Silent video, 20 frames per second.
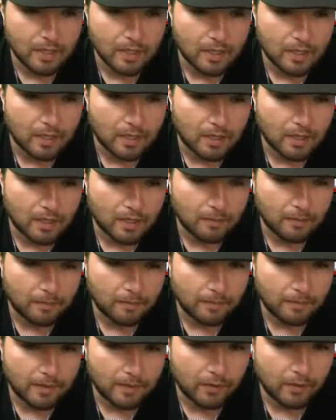
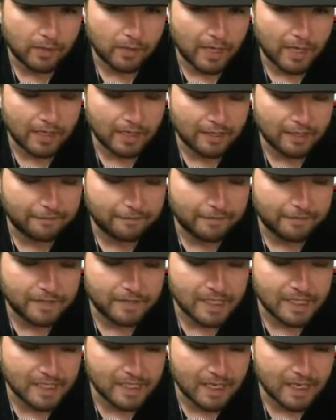He only had like
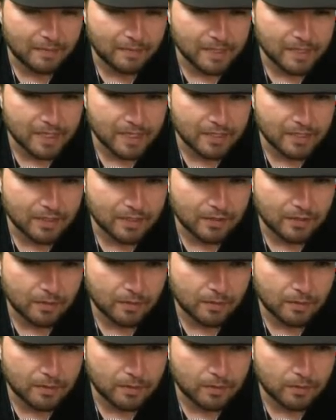15 games last year,
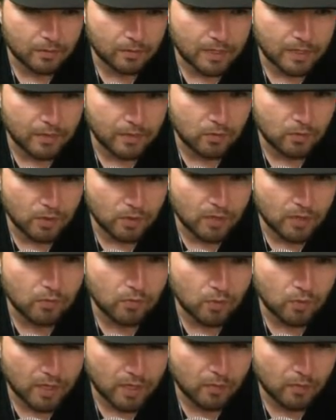so
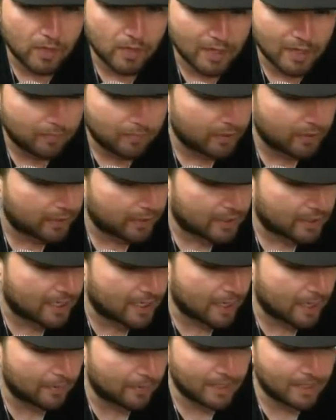Daewoo Kim, we had a pretty good
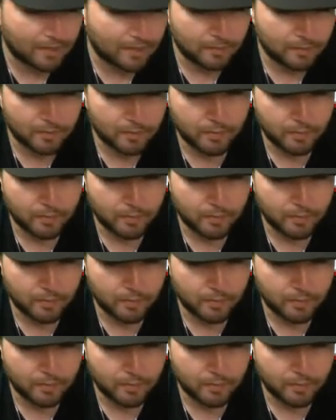sample out of the bullpen